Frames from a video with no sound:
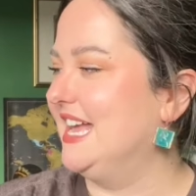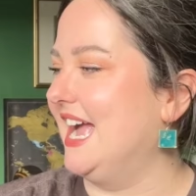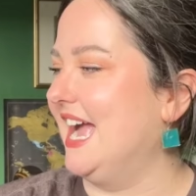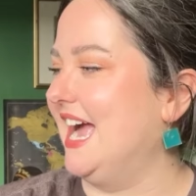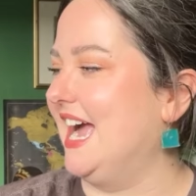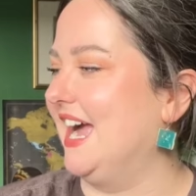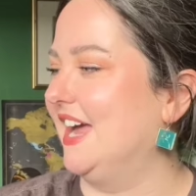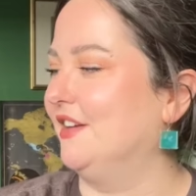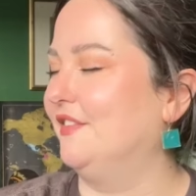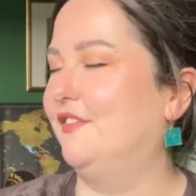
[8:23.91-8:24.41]

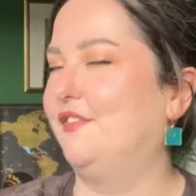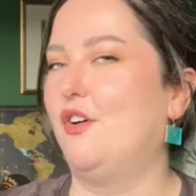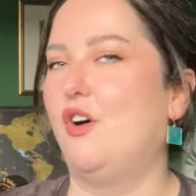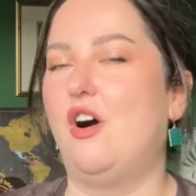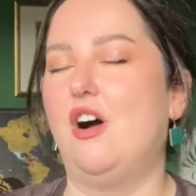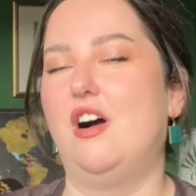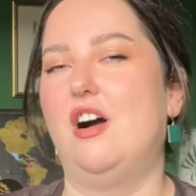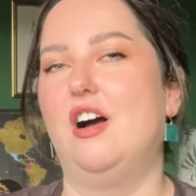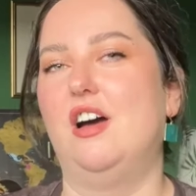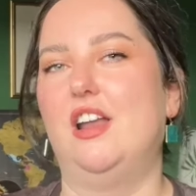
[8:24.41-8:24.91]
And for
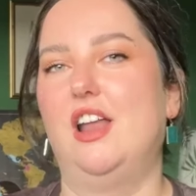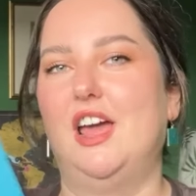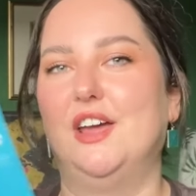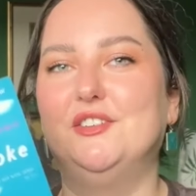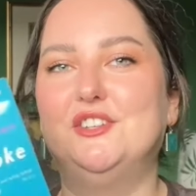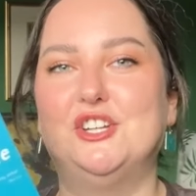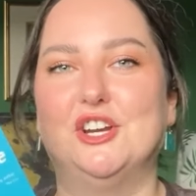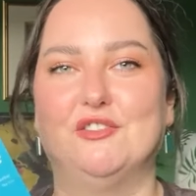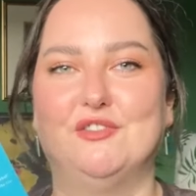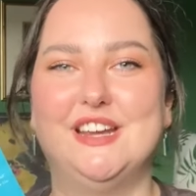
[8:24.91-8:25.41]
our live
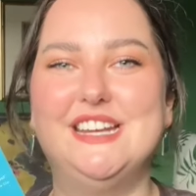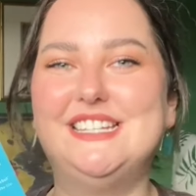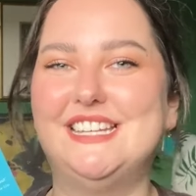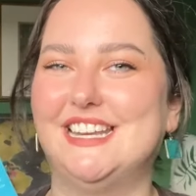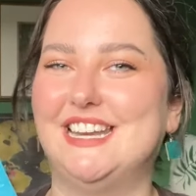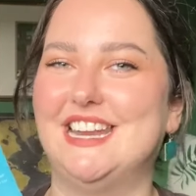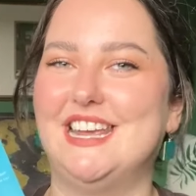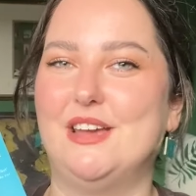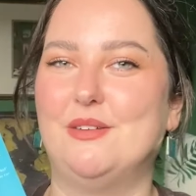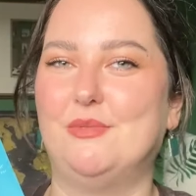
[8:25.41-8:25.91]
show
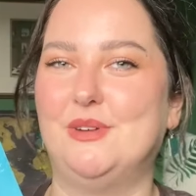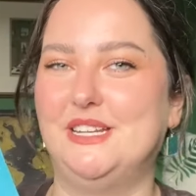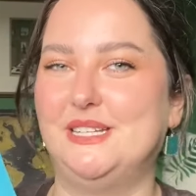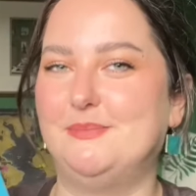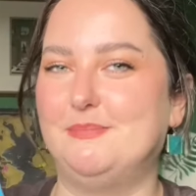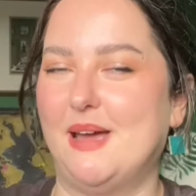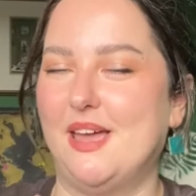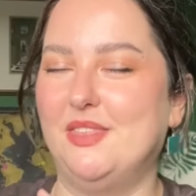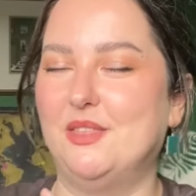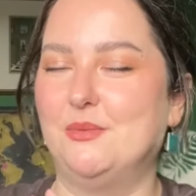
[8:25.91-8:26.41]
recently, we
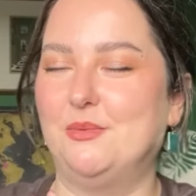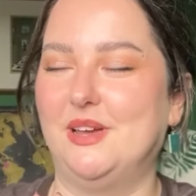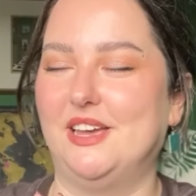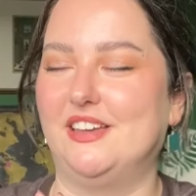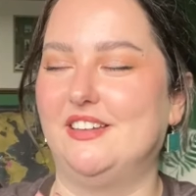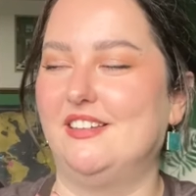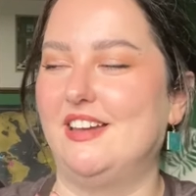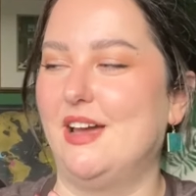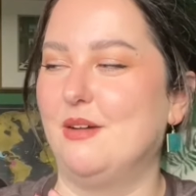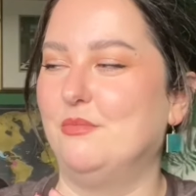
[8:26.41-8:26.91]
spun the
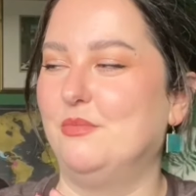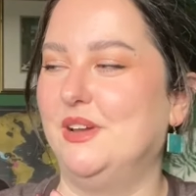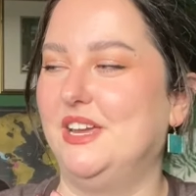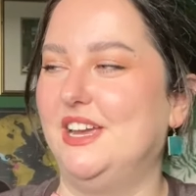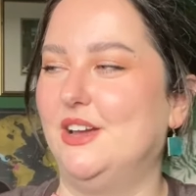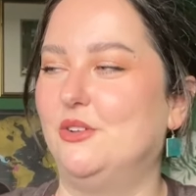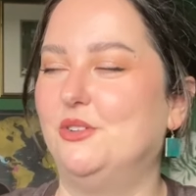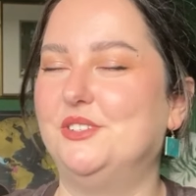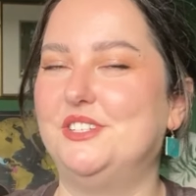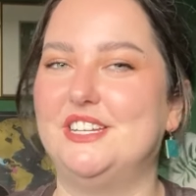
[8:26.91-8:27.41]
wheel and
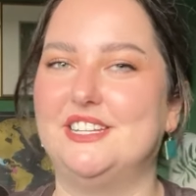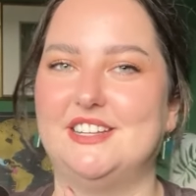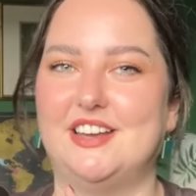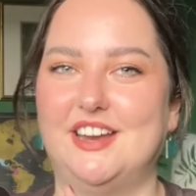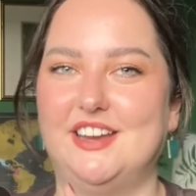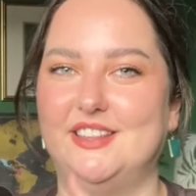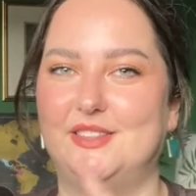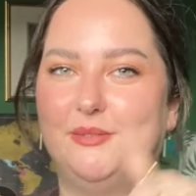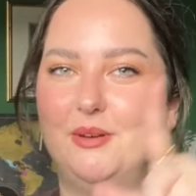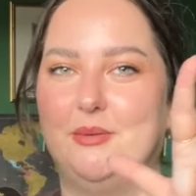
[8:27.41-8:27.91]
we all
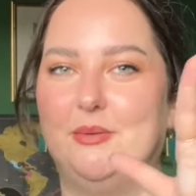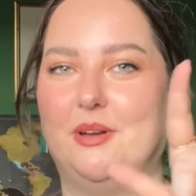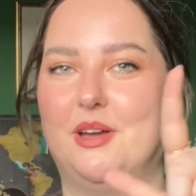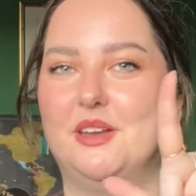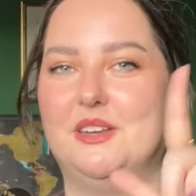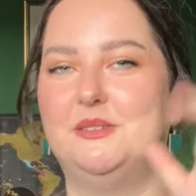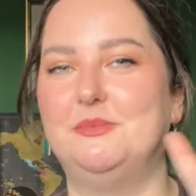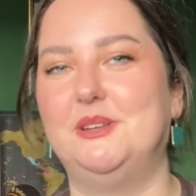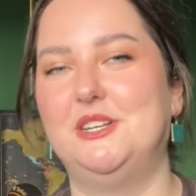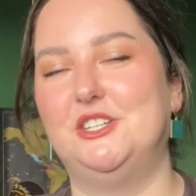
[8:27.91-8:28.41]
decided that we were
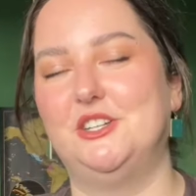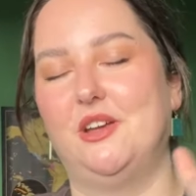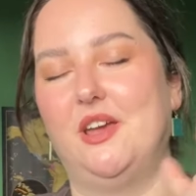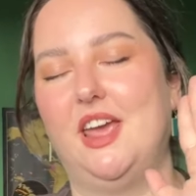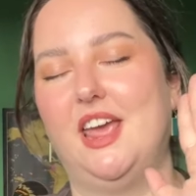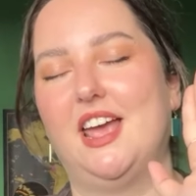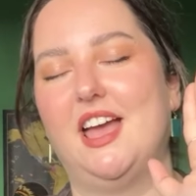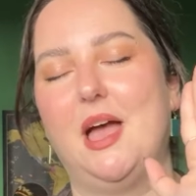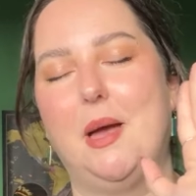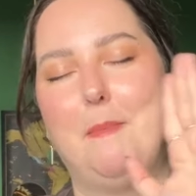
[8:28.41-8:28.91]
going to be
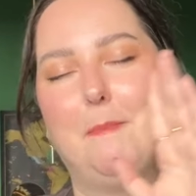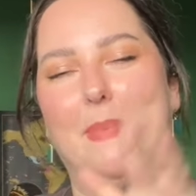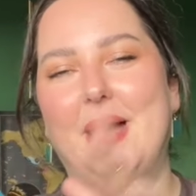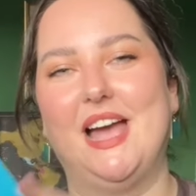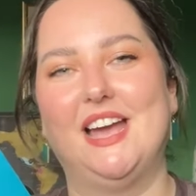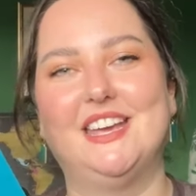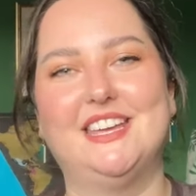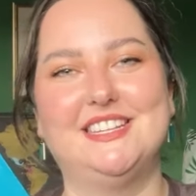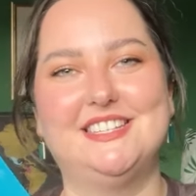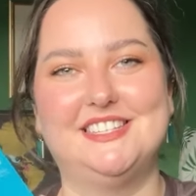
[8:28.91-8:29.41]
doing
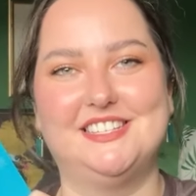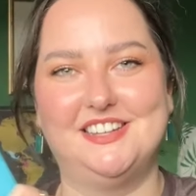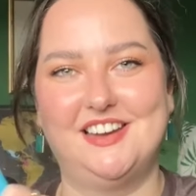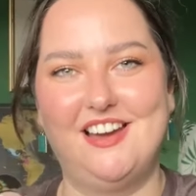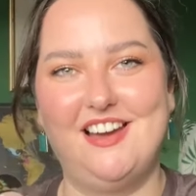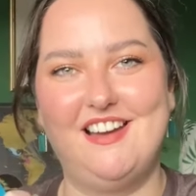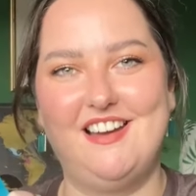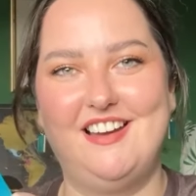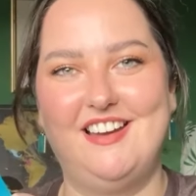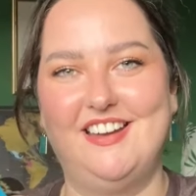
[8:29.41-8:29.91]

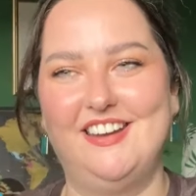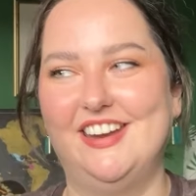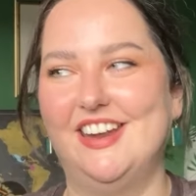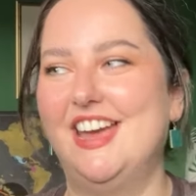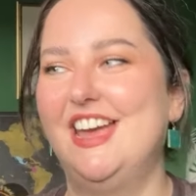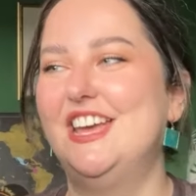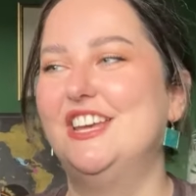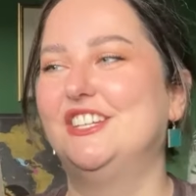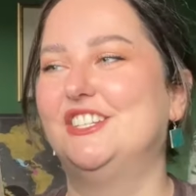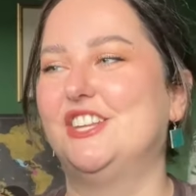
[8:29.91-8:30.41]
Pakistan.
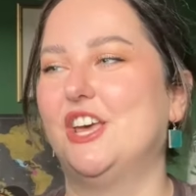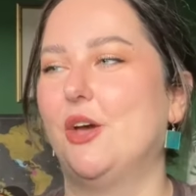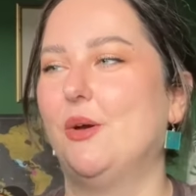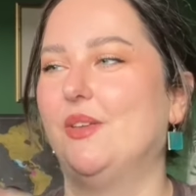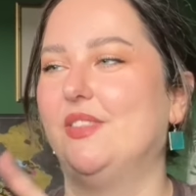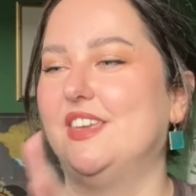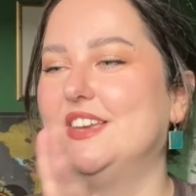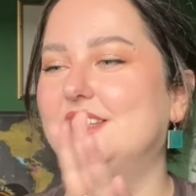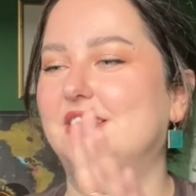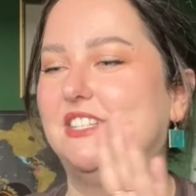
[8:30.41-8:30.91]
So
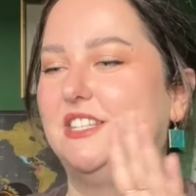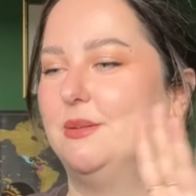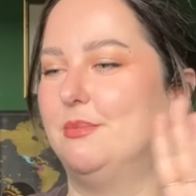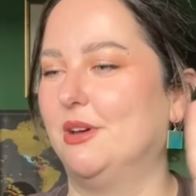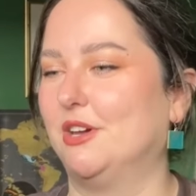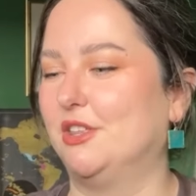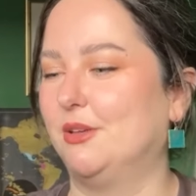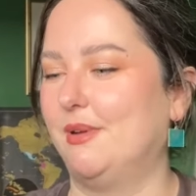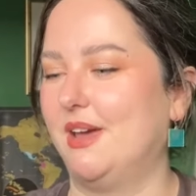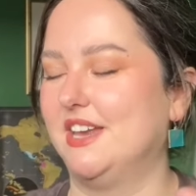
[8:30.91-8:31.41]
this is the
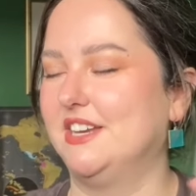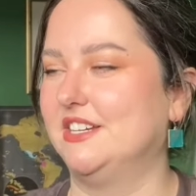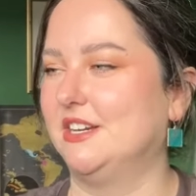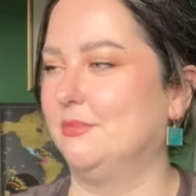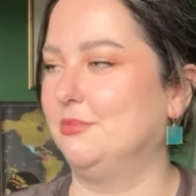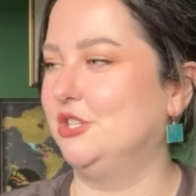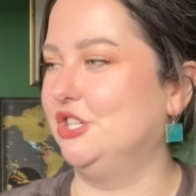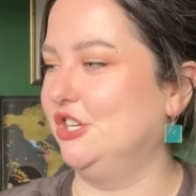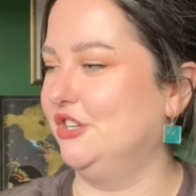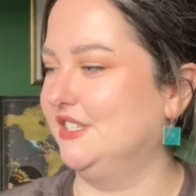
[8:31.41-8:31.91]
book that we ended
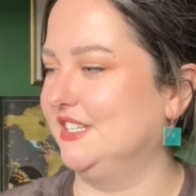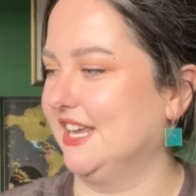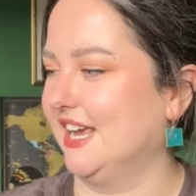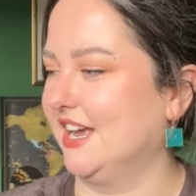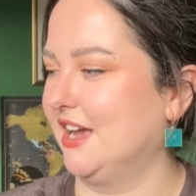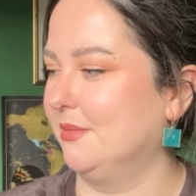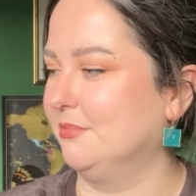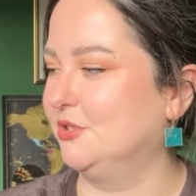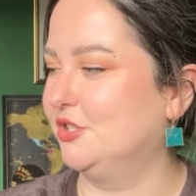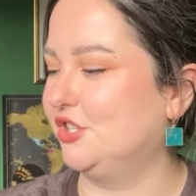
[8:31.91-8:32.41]
up
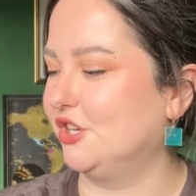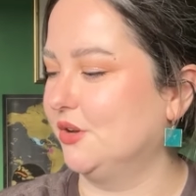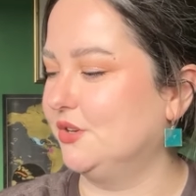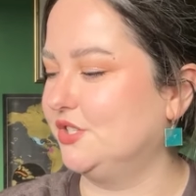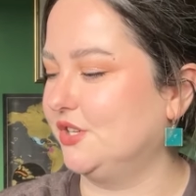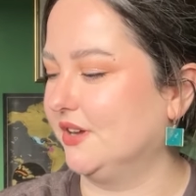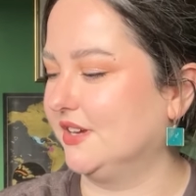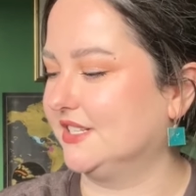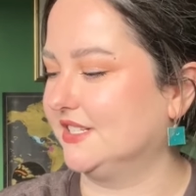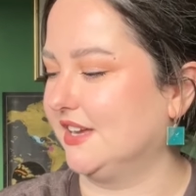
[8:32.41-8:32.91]
choosing. I'm so,
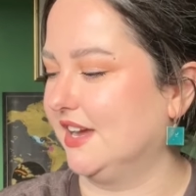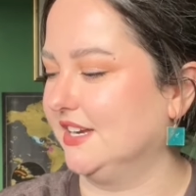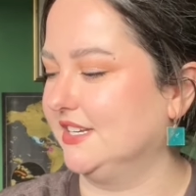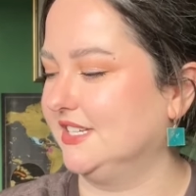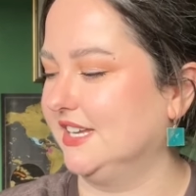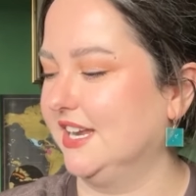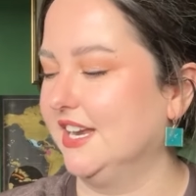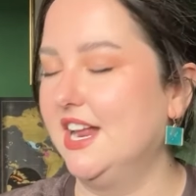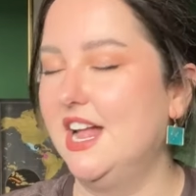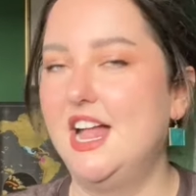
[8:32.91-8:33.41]
so
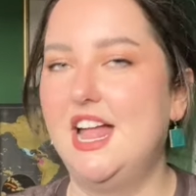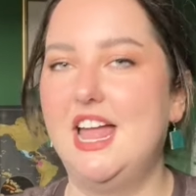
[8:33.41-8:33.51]
excited.